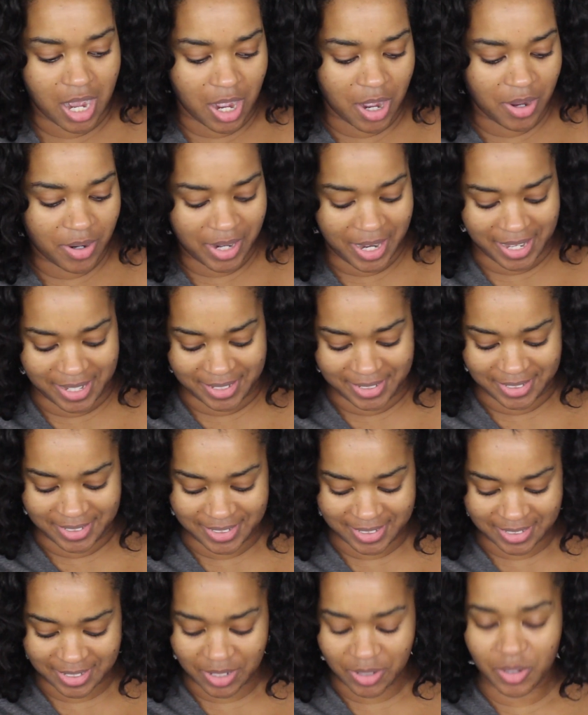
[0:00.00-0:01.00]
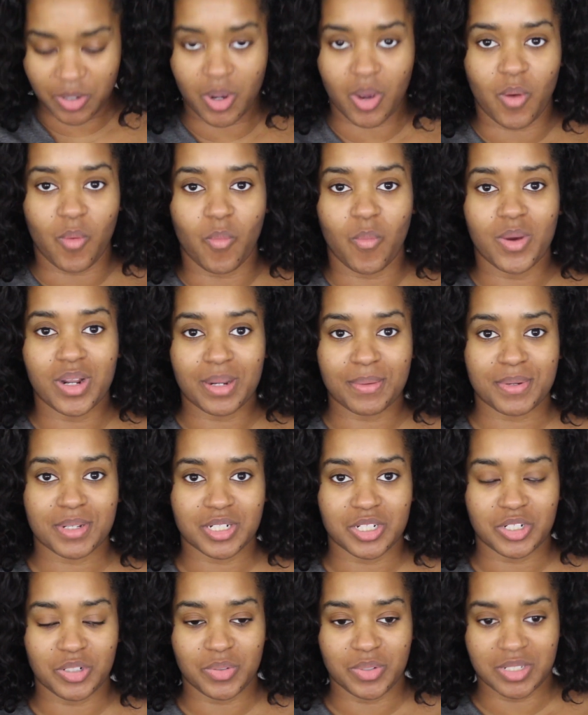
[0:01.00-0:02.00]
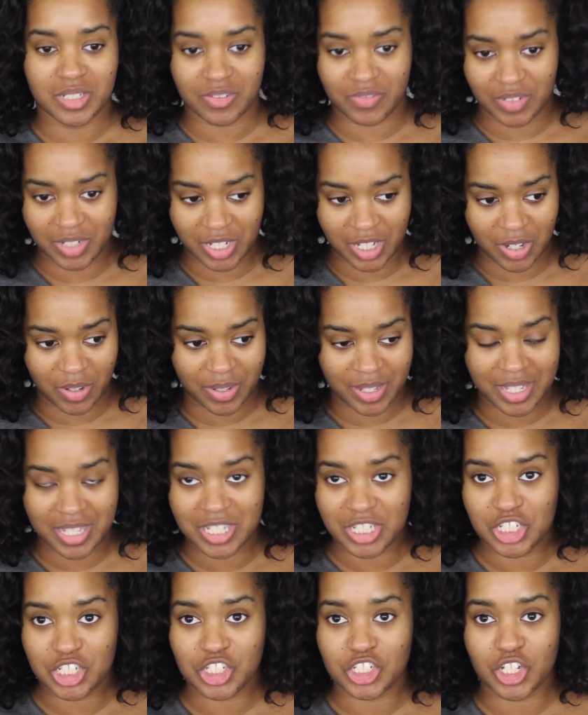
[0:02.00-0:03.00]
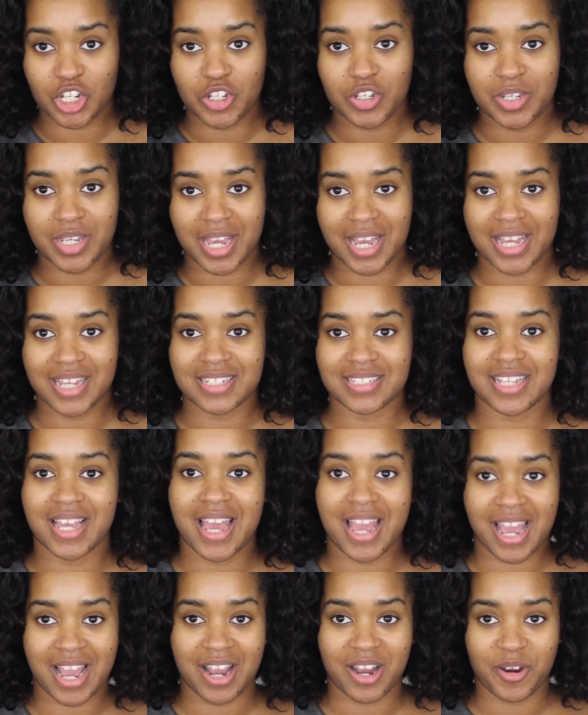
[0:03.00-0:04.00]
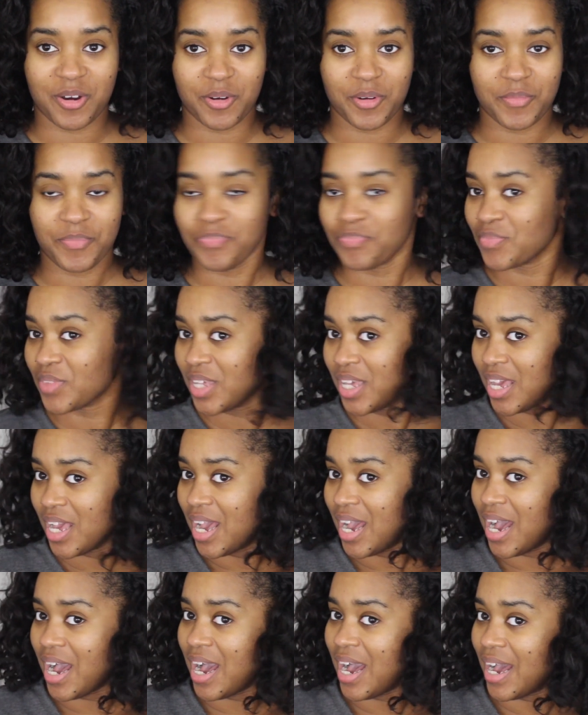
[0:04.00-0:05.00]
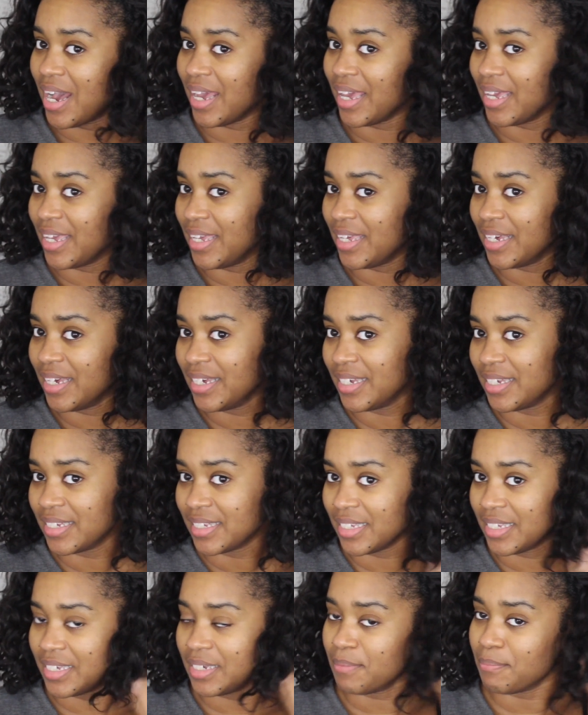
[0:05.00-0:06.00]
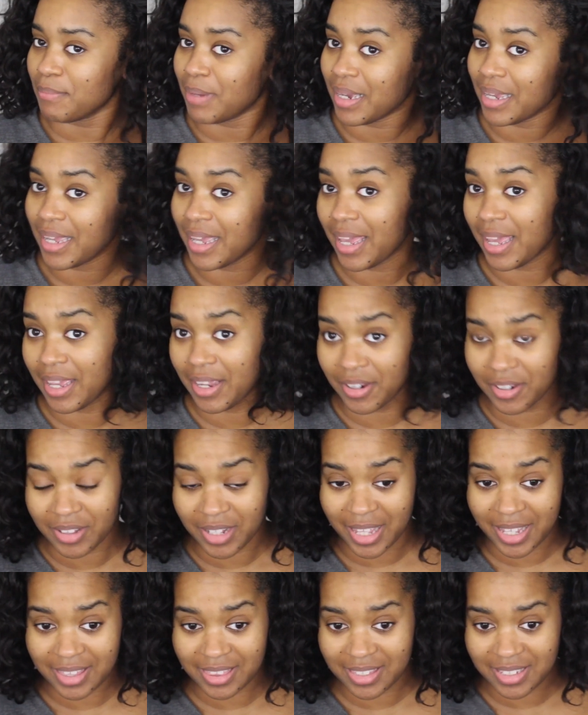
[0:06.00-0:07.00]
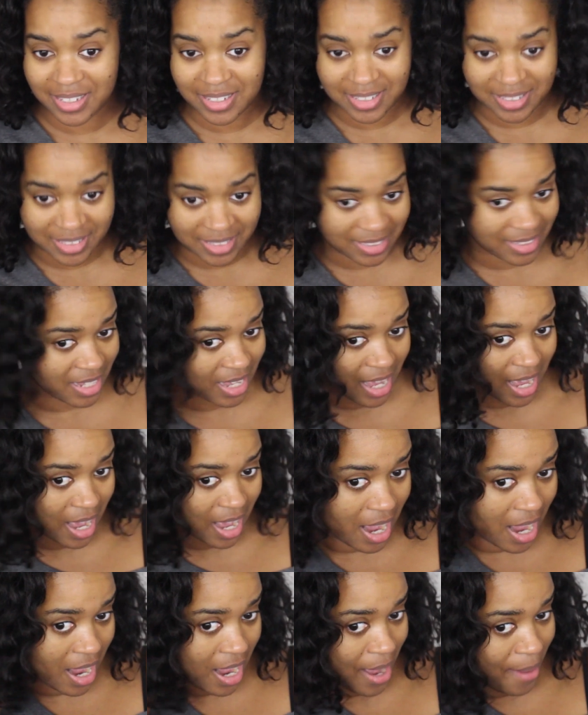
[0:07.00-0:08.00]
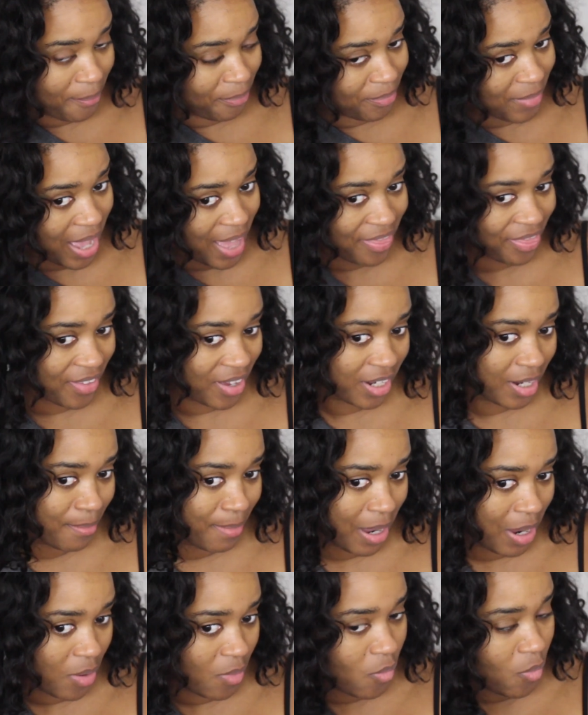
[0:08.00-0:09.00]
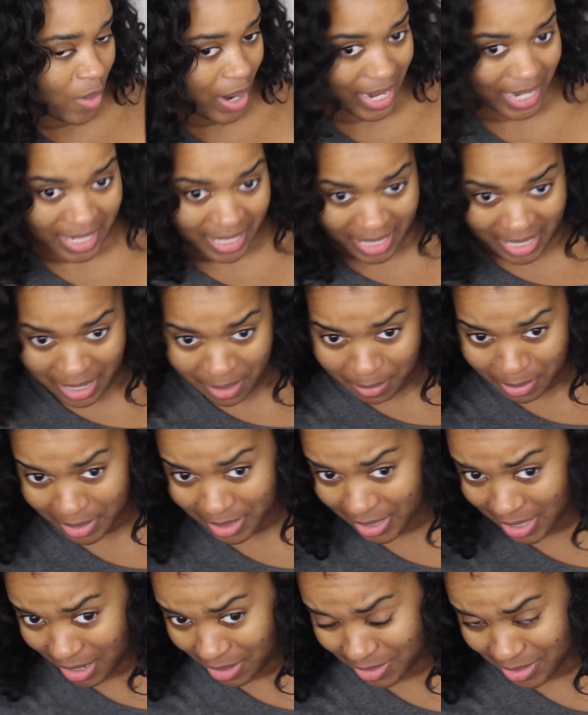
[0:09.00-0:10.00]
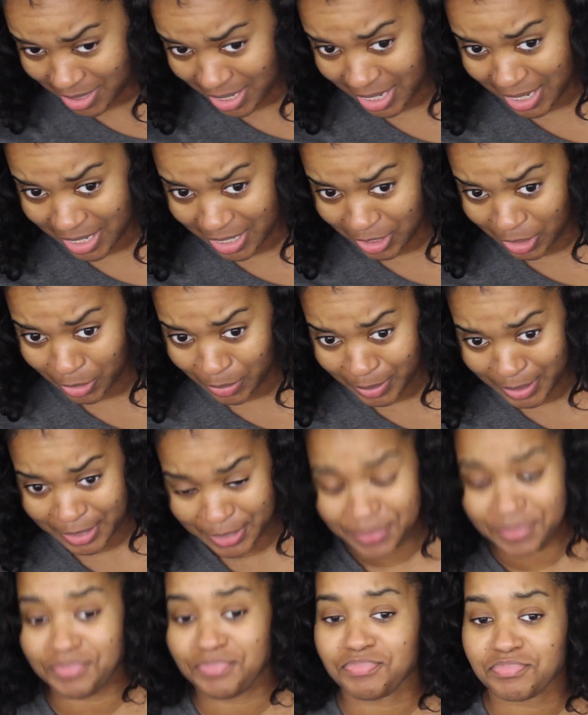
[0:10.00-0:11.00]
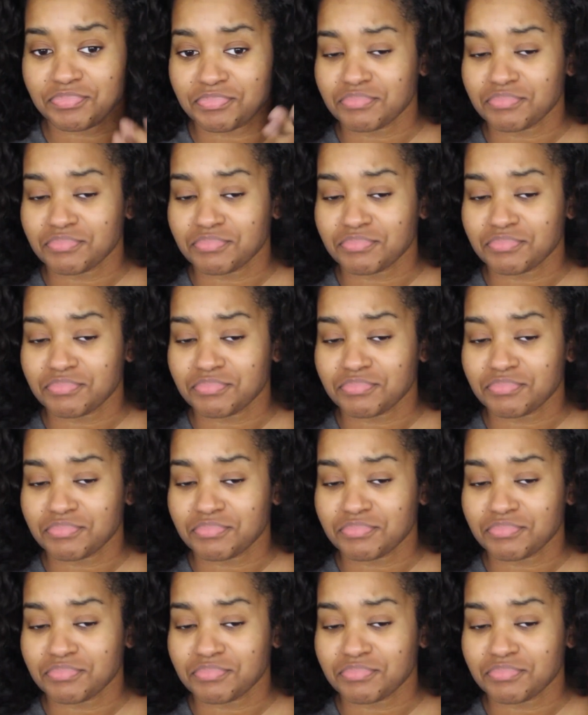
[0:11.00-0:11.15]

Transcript: Okay, so what I'm gonna do in this video is show you guys how I get my hair like this. I thought about wetting it, but then I was like, you know what?